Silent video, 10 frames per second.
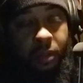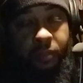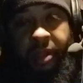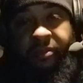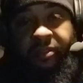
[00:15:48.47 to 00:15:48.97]

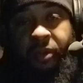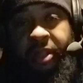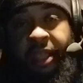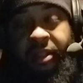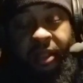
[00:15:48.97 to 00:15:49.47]
be able to
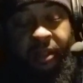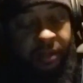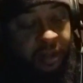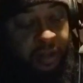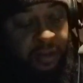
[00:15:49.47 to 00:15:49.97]
relate
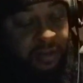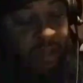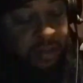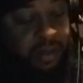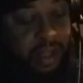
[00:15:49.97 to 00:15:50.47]
and
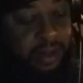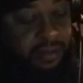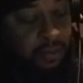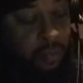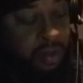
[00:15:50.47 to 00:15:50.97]
stay
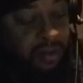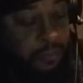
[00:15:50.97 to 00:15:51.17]
attached to what is